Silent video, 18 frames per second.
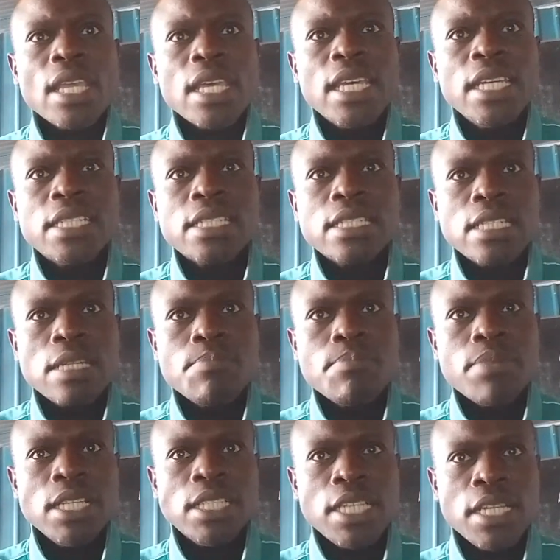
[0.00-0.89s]
it
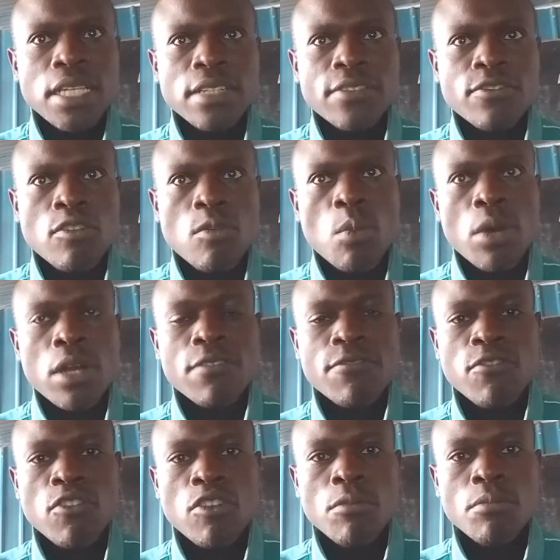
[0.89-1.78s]
simply changes from one
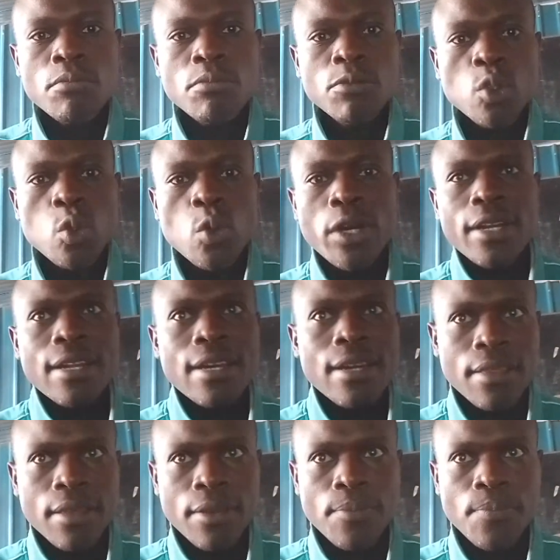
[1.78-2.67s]
form to
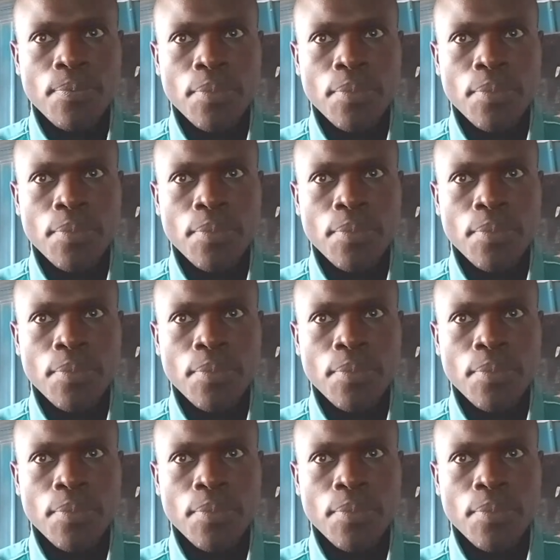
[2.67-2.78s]
another.